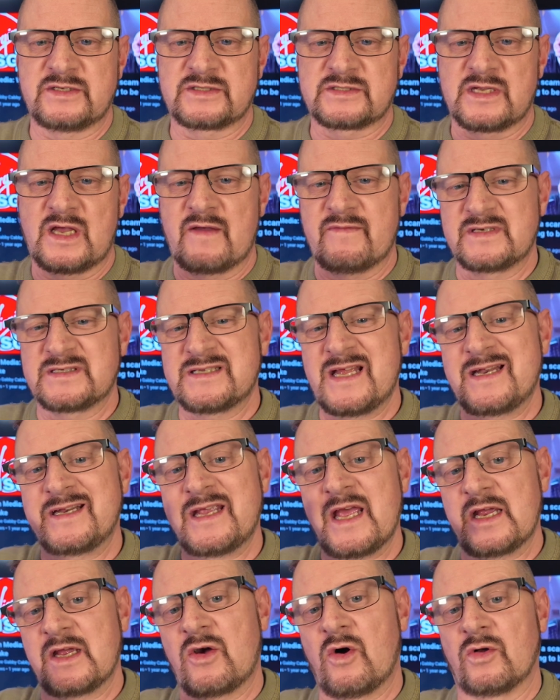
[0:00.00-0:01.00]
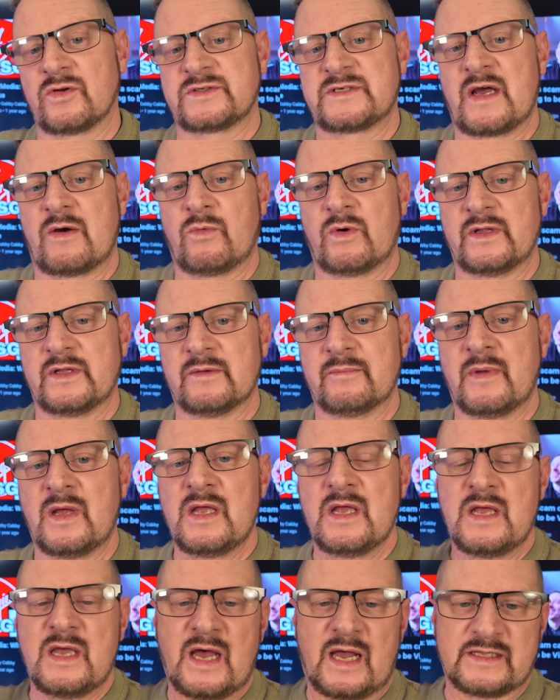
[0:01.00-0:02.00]
your service. Then get in contact with them
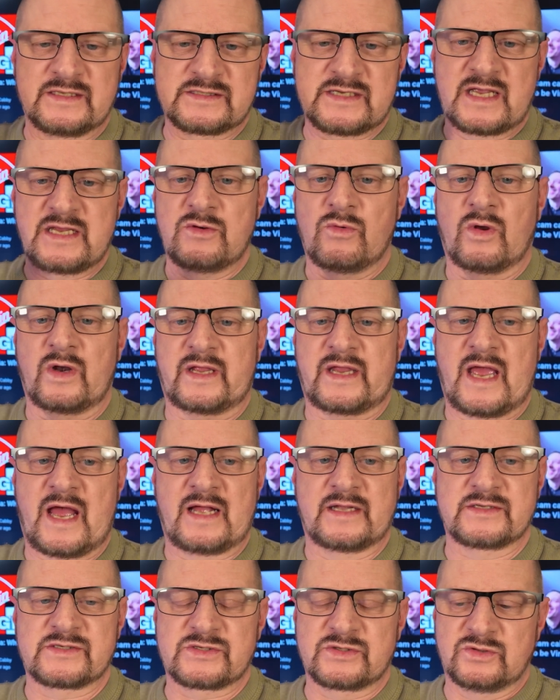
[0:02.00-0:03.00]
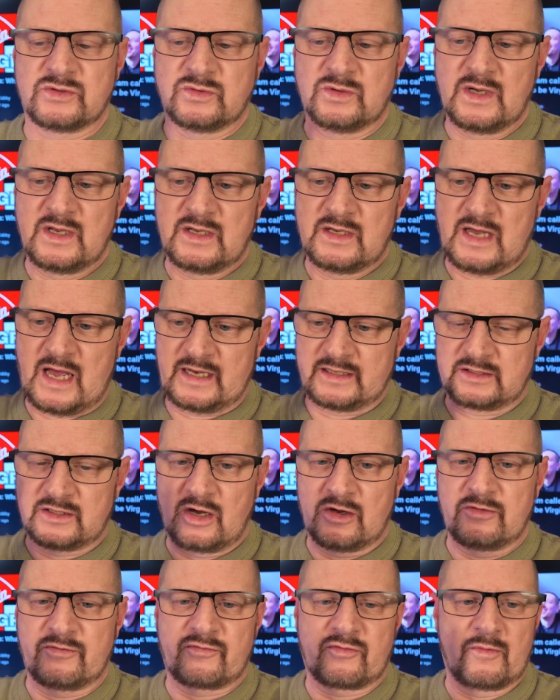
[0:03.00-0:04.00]
and say you want to cancel, and
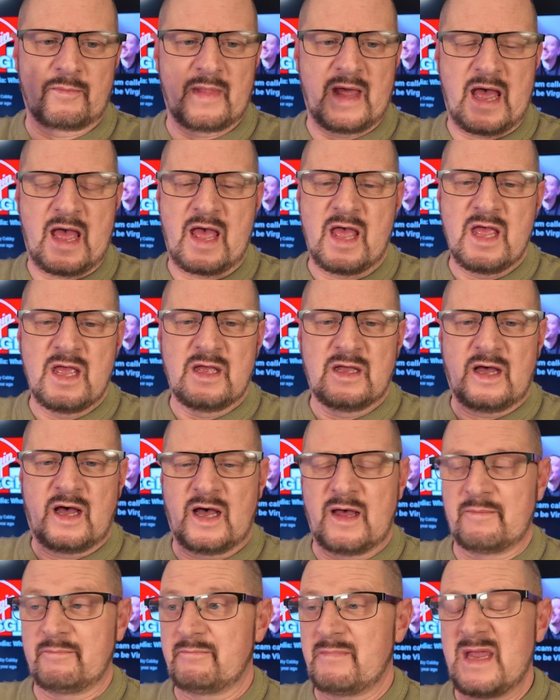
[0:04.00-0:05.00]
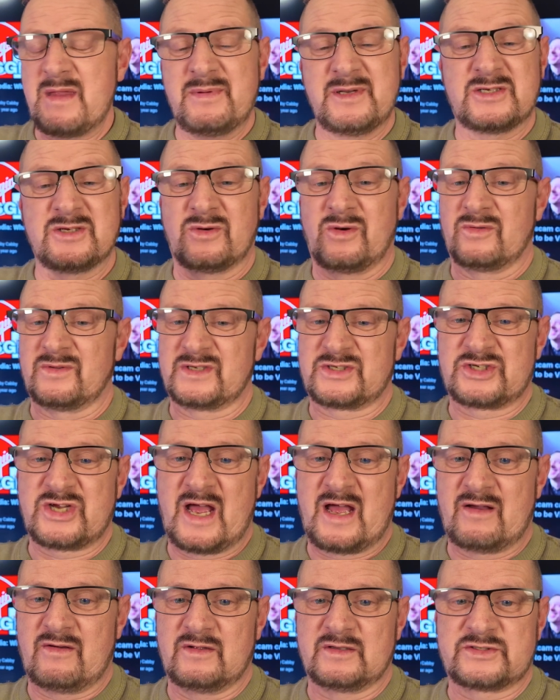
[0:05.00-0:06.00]
go from there. Maybe do it on the
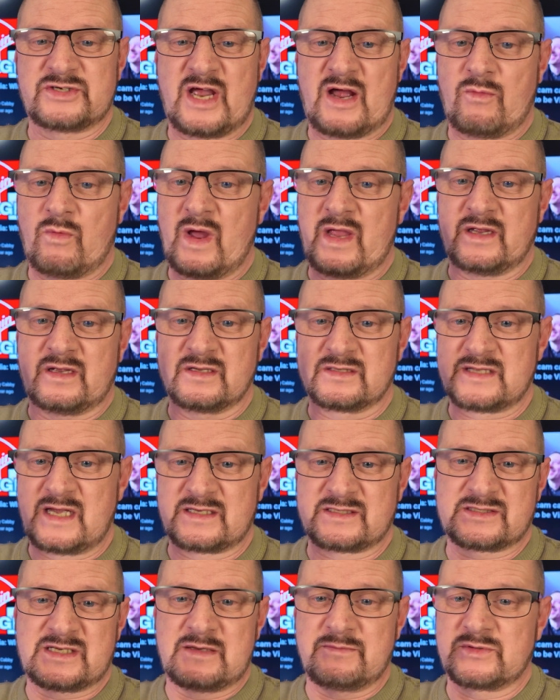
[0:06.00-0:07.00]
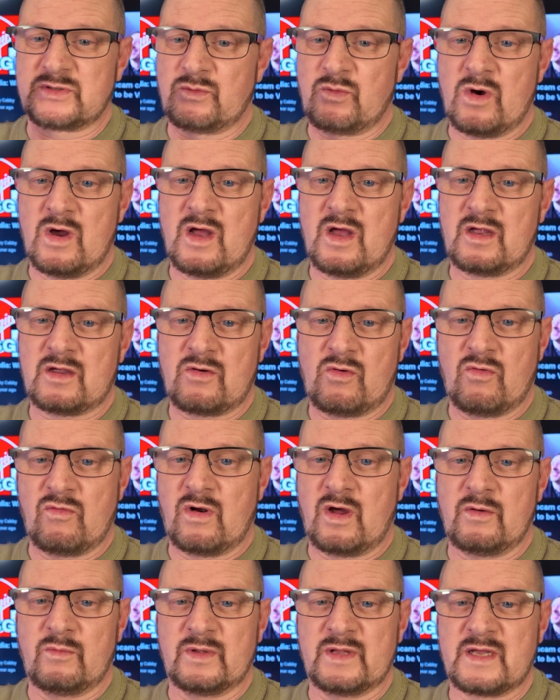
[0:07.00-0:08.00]
chat way, because that seemed to work all
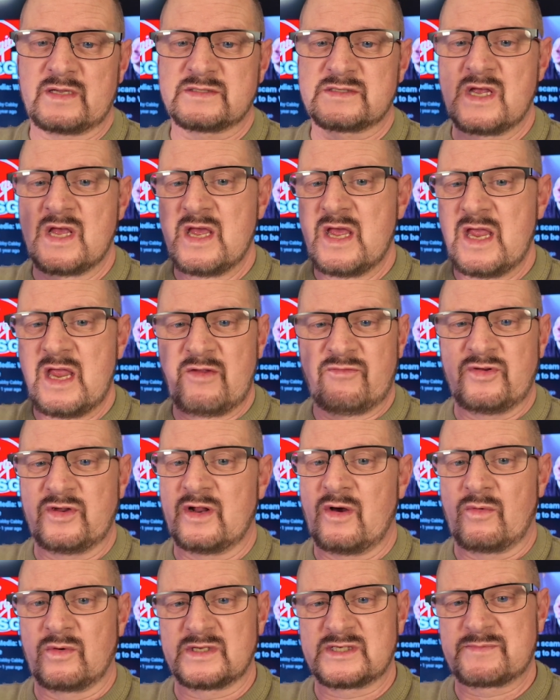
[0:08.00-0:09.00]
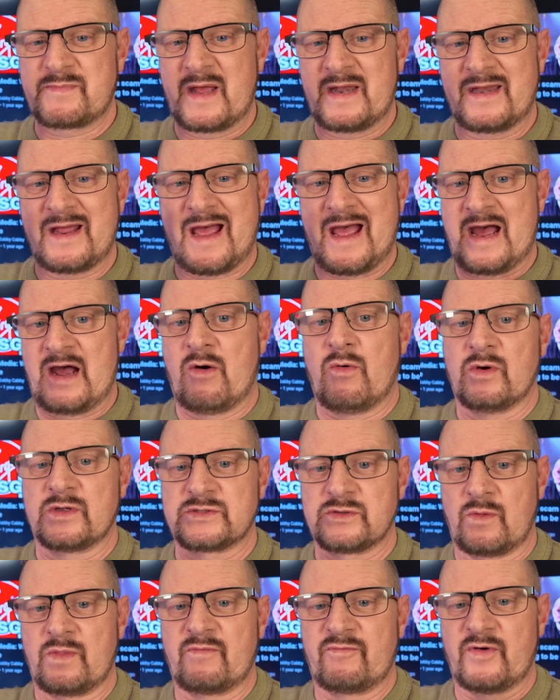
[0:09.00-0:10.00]
right with us, if you don't want to spend
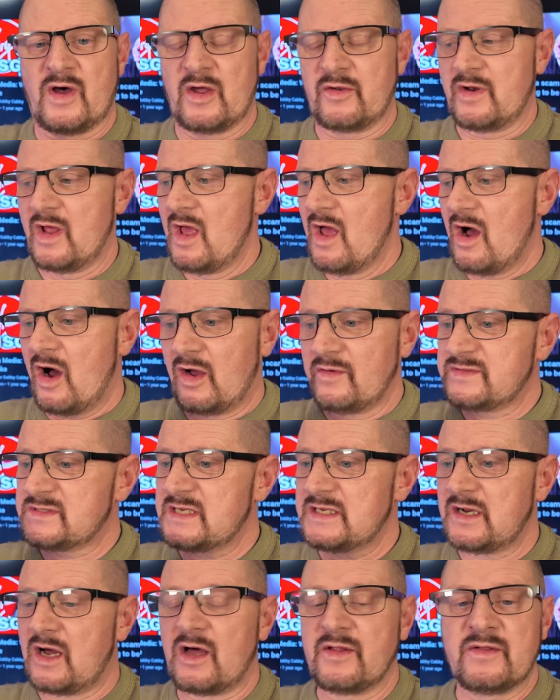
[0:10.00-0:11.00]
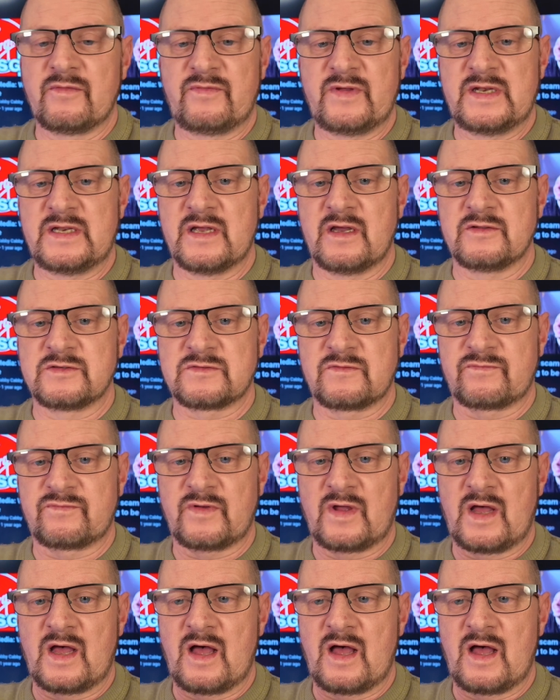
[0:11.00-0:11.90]
hours on the phone. I've seen other videos of